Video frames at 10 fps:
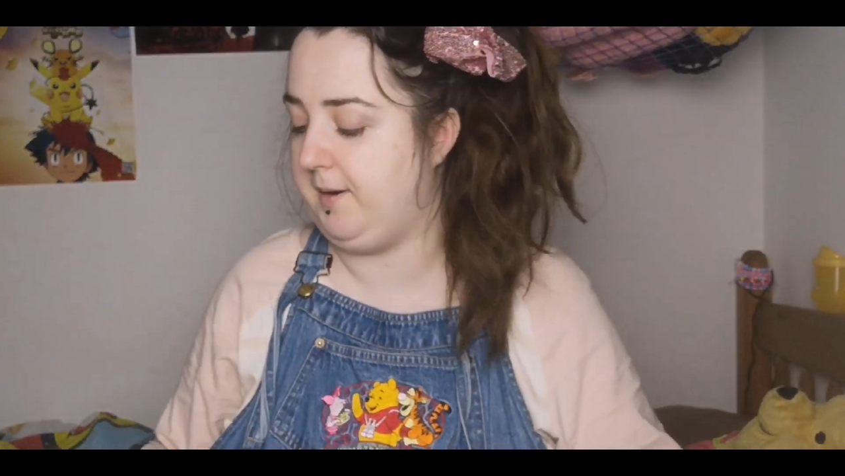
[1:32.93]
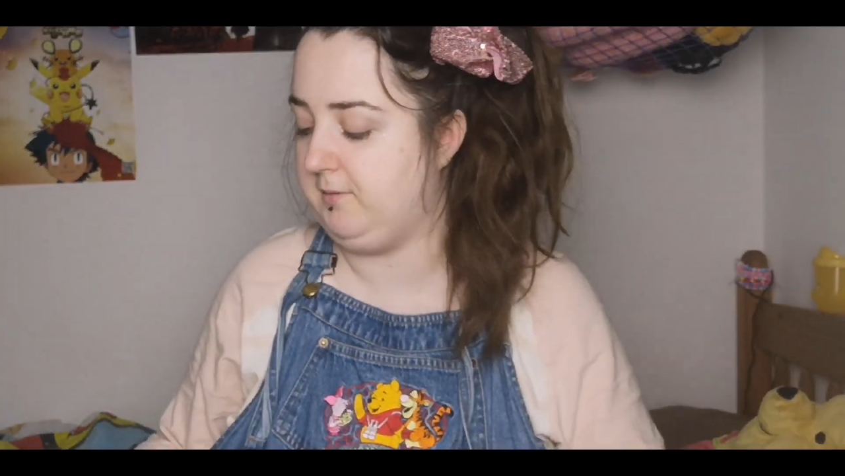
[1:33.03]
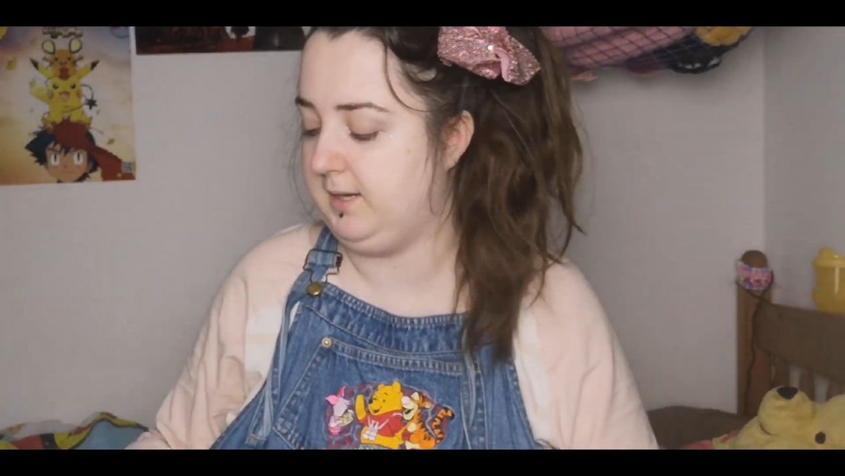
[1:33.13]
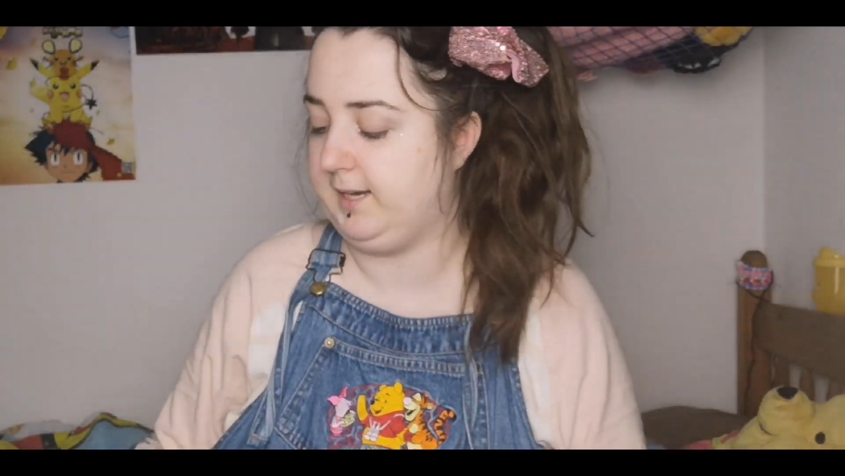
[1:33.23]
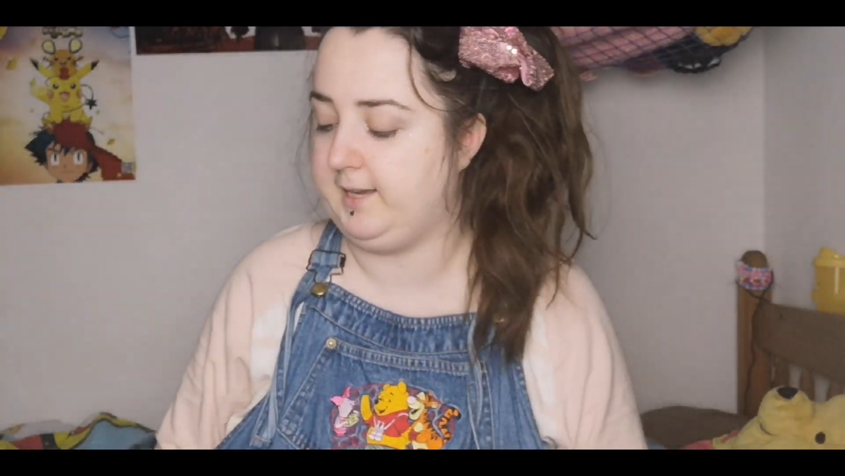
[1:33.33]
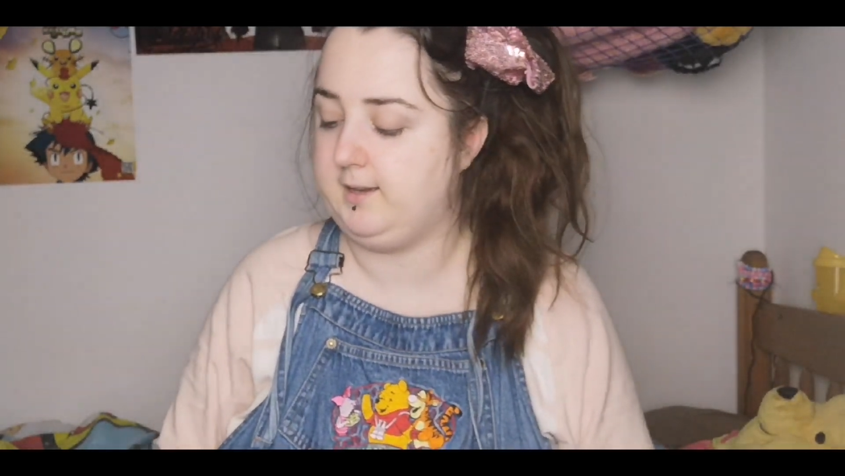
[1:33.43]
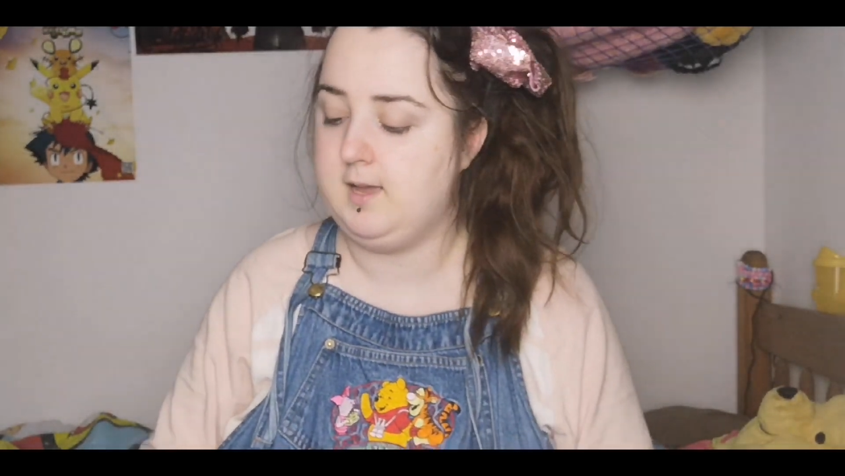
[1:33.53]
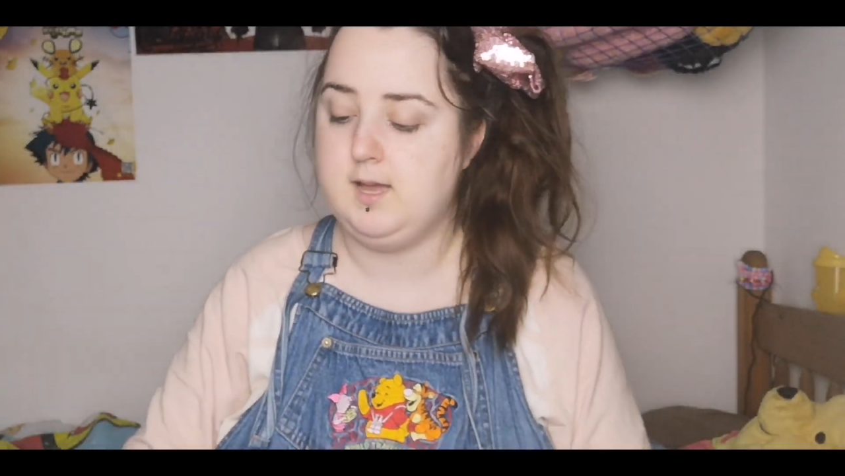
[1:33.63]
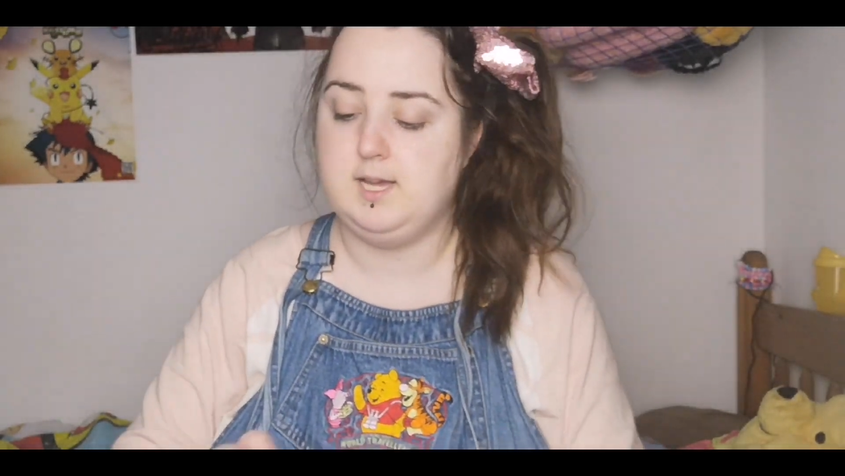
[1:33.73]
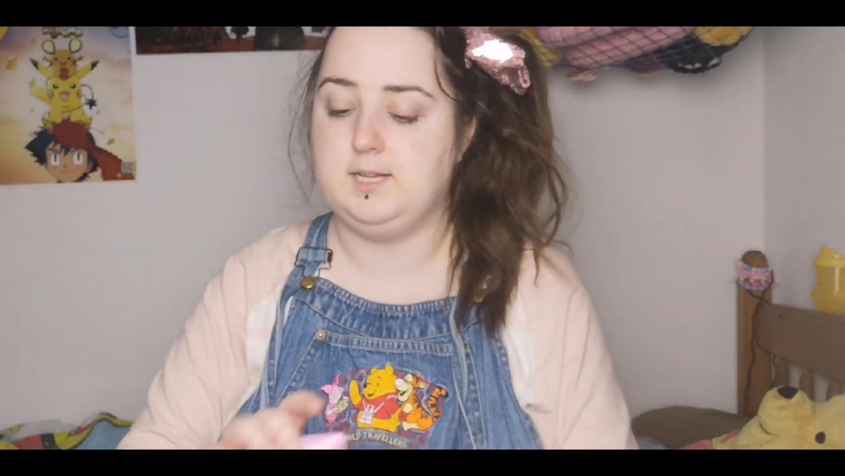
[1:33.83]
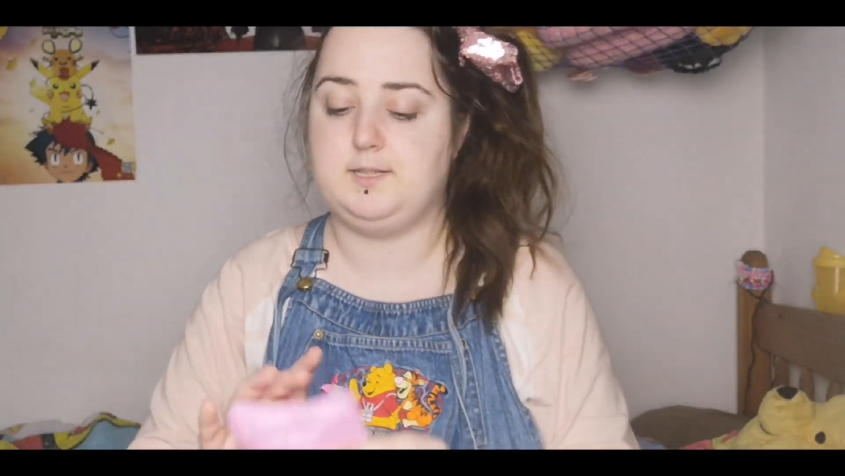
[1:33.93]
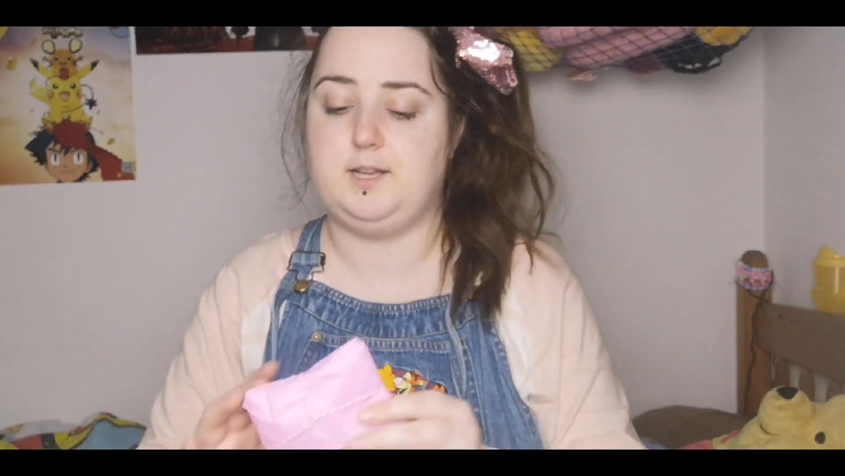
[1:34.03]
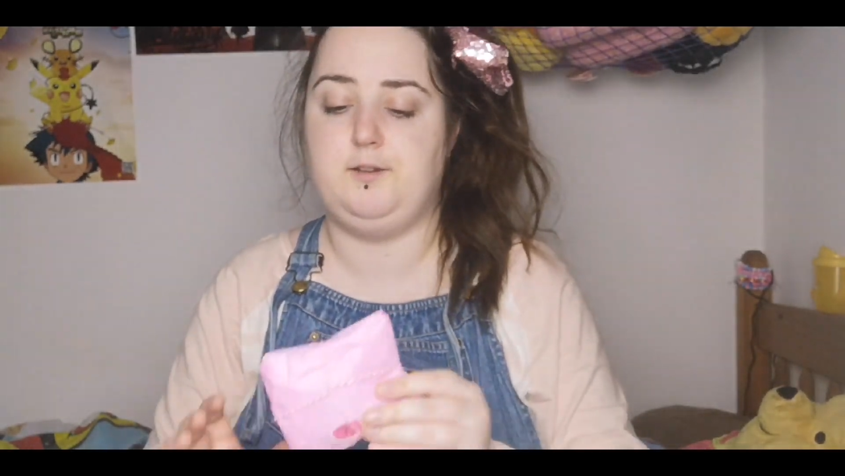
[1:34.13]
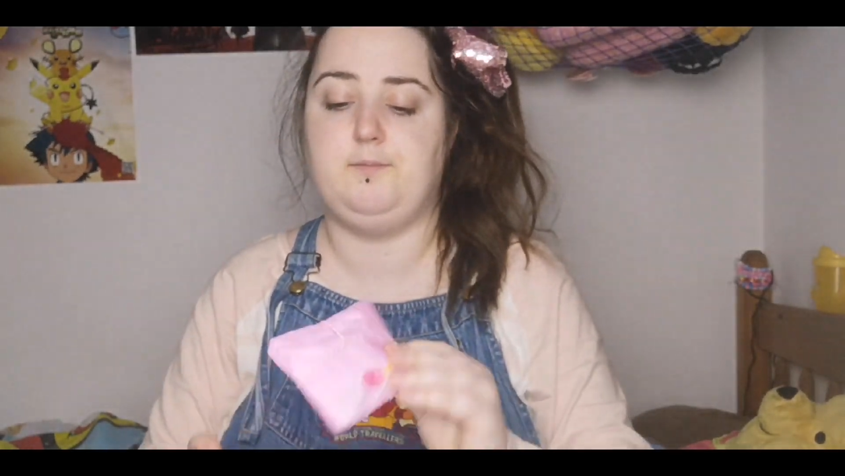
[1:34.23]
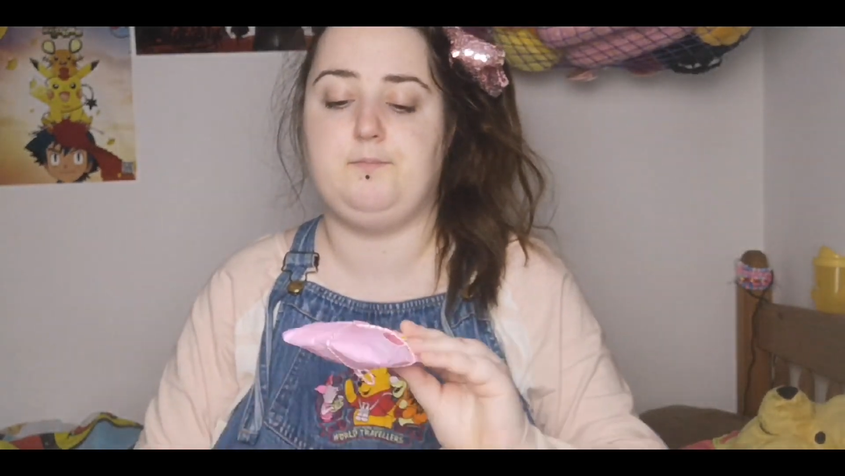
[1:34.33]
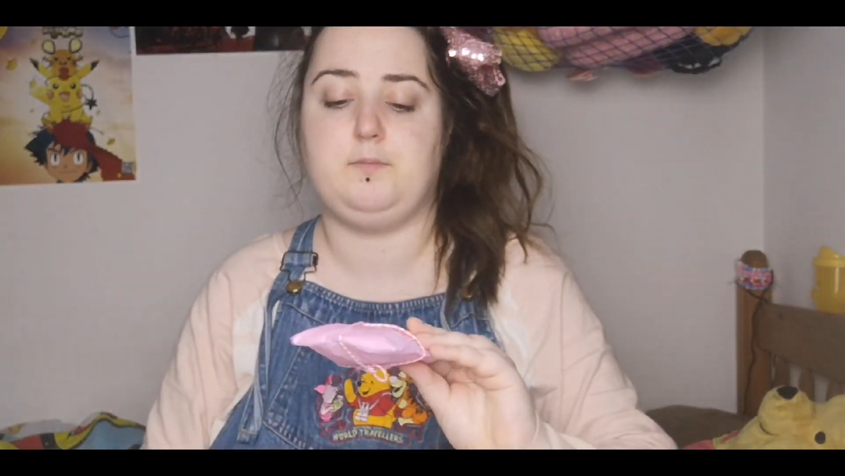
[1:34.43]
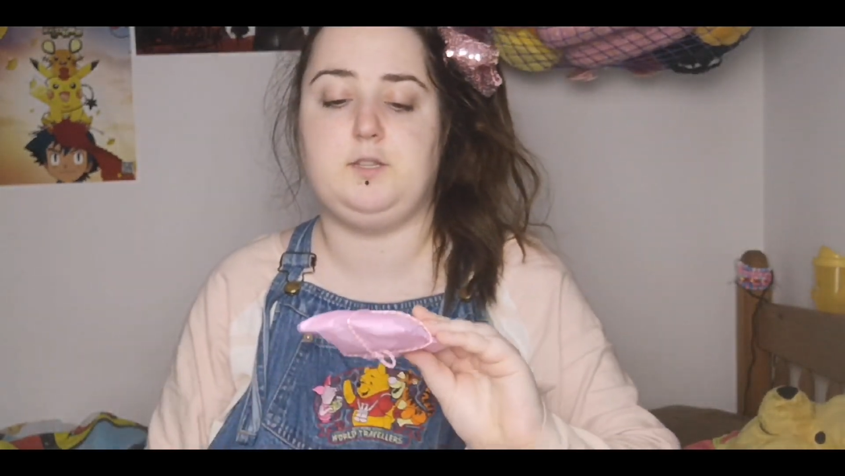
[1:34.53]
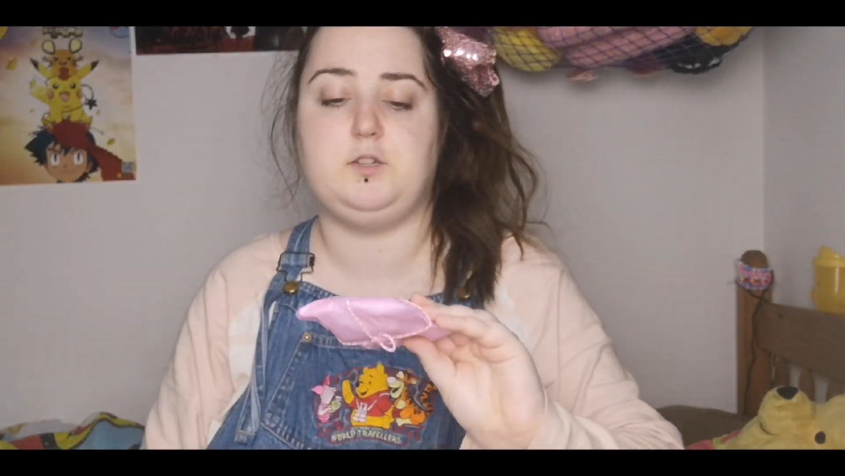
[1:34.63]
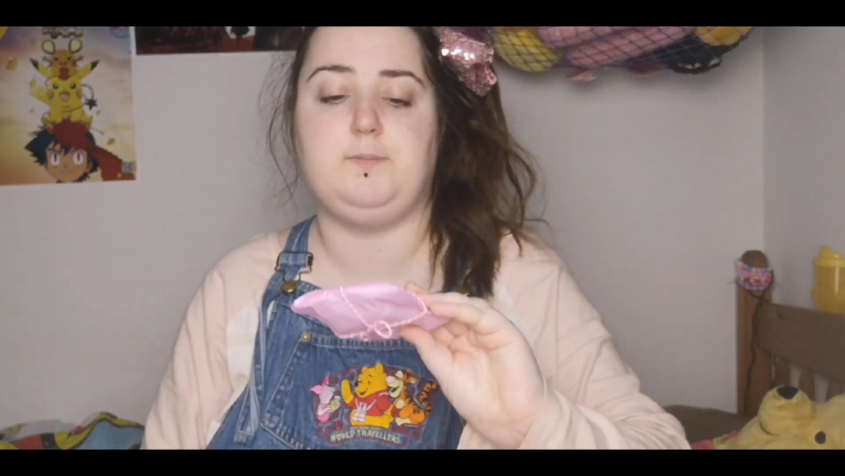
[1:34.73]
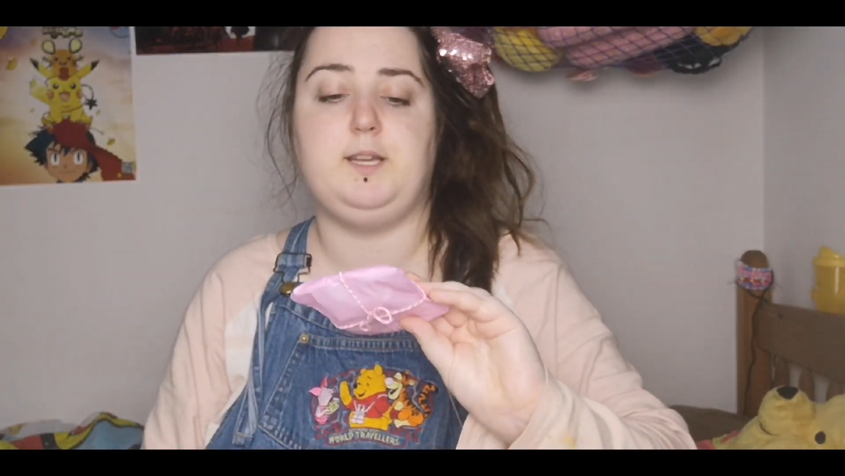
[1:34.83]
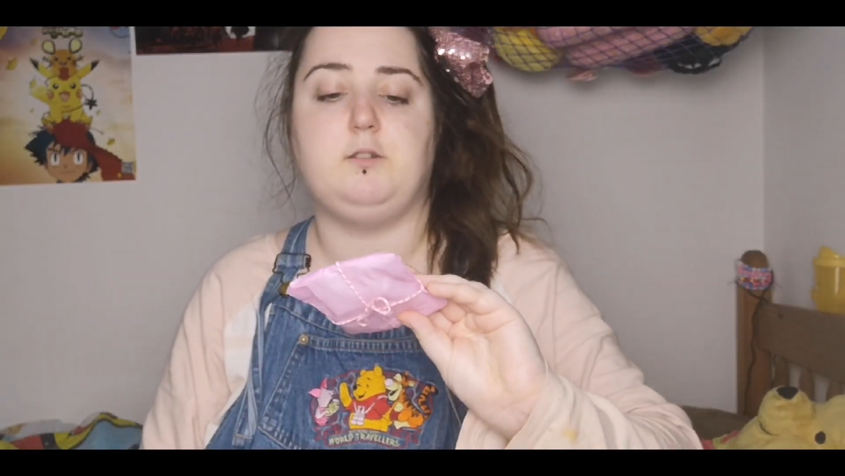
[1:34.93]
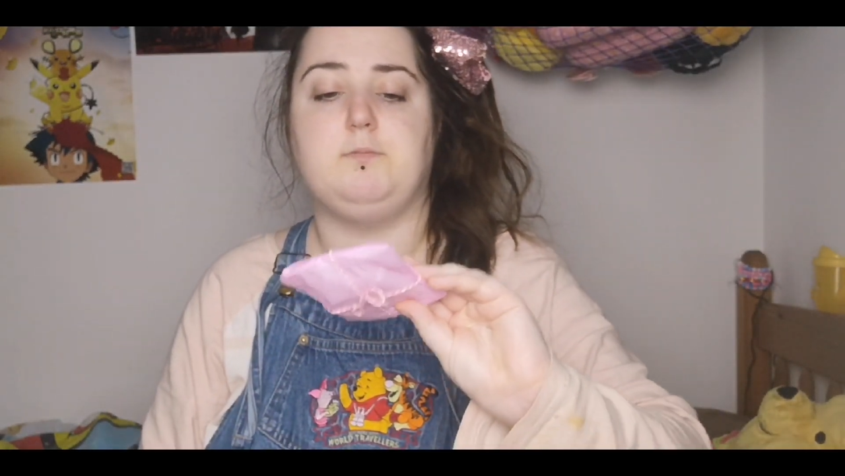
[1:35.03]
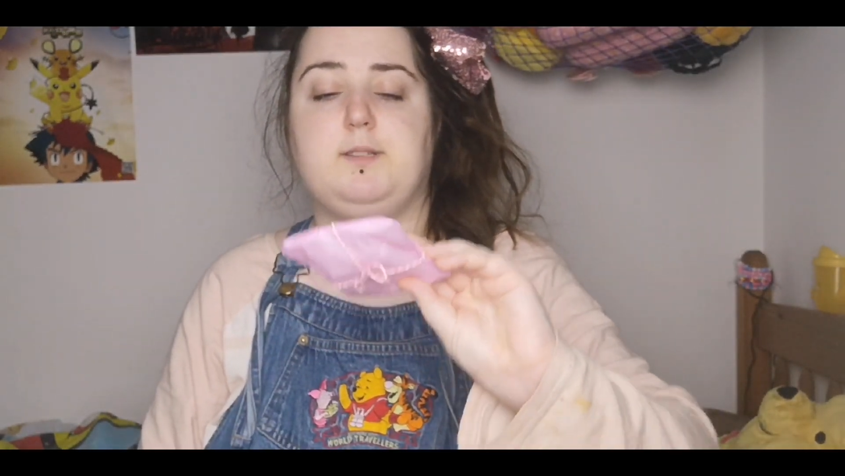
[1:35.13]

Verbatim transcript: about cleaning. So the dummy